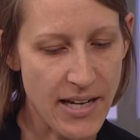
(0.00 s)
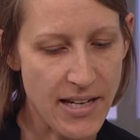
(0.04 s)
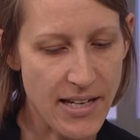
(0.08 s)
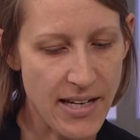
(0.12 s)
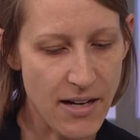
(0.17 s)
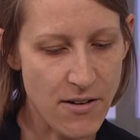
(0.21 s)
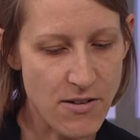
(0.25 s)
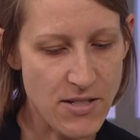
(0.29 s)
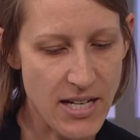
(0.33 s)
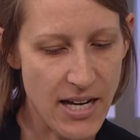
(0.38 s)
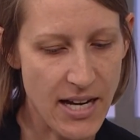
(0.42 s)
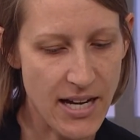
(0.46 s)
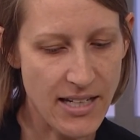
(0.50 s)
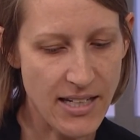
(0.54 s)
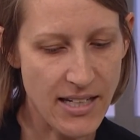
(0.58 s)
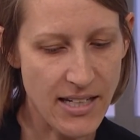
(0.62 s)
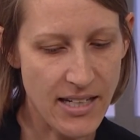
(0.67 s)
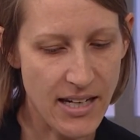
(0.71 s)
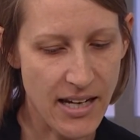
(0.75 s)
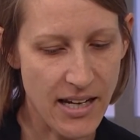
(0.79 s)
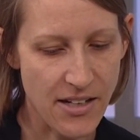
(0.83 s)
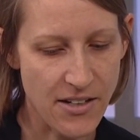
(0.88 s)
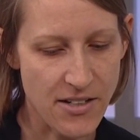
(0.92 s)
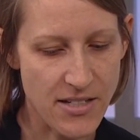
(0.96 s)
and now Daddy
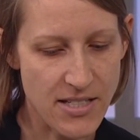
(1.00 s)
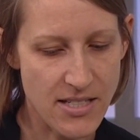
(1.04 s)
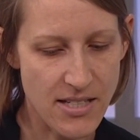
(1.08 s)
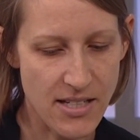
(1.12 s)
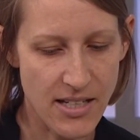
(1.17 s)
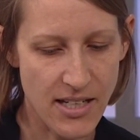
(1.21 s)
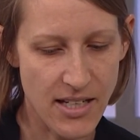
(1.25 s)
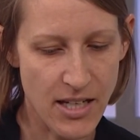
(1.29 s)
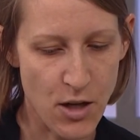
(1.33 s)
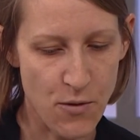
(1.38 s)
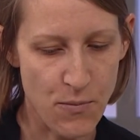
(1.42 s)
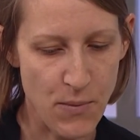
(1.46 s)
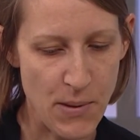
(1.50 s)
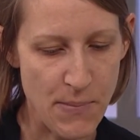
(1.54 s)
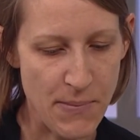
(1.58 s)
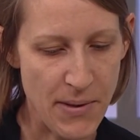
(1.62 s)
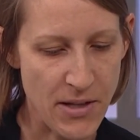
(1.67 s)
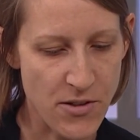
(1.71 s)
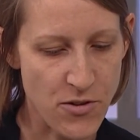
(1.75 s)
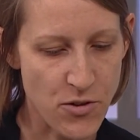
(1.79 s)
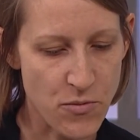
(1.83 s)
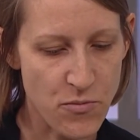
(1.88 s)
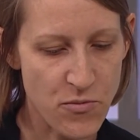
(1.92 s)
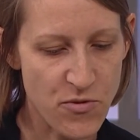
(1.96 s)
and I are sitting on my
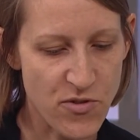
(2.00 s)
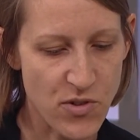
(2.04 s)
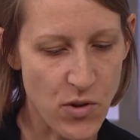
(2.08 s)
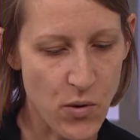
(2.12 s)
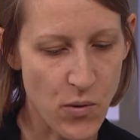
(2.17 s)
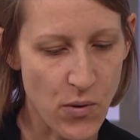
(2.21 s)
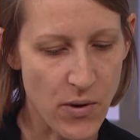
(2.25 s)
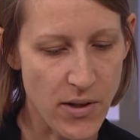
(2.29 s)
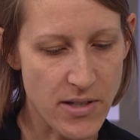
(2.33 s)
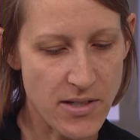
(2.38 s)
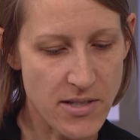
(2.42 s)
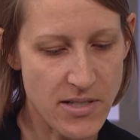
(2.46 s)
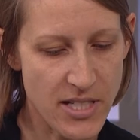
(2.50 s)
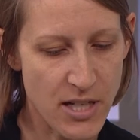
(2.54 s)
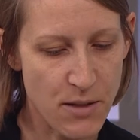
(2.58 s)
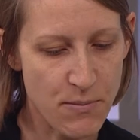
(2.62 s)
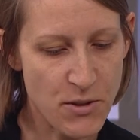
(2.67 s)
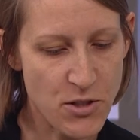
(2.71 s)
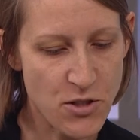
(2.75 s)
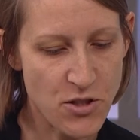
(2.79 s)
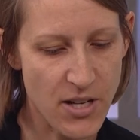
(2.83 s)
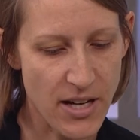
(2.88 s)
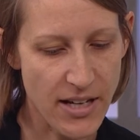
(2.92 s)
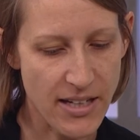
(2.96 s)
bedroom floor,
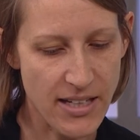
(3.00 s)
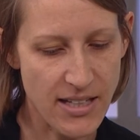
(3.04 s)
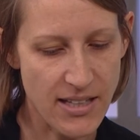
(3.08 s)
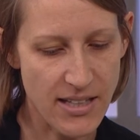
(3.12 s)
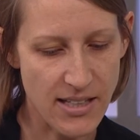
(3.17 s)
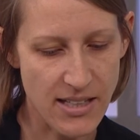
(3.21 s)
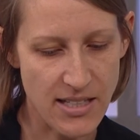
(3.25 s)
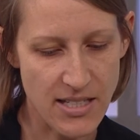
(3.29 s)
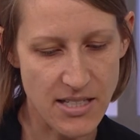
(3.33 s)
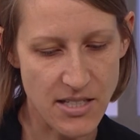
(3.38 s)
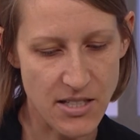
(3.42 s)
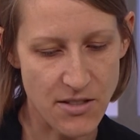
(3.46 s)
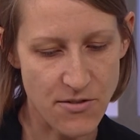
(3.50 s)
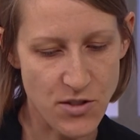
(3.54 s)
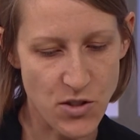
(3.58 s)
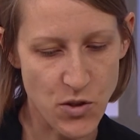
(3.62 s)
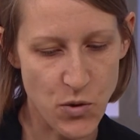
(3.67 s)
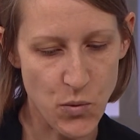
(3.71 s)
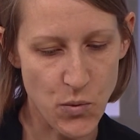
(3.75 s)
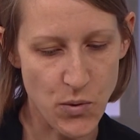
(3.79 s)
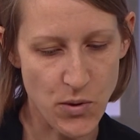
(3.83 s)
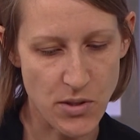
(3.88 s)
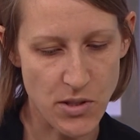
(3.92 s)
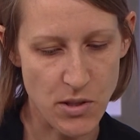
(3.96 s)
double checking the list of
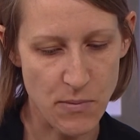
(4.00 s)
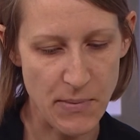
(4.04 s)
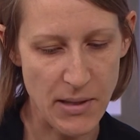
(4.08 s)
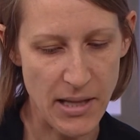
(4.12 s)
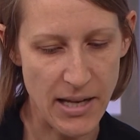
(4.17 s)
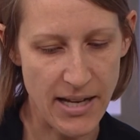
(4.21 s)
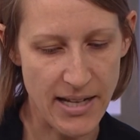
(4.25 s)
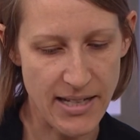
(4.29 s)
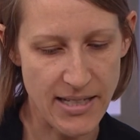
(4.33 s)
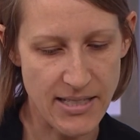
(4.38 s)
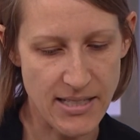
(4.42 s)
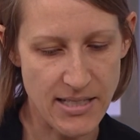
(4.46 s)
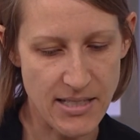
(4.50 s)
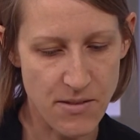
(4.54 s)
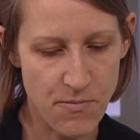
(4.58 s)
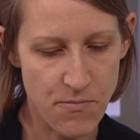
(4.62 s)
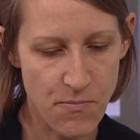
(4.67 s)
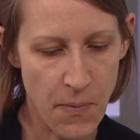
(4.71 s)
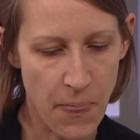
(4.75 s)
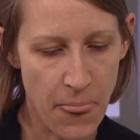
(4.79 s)
school supplies.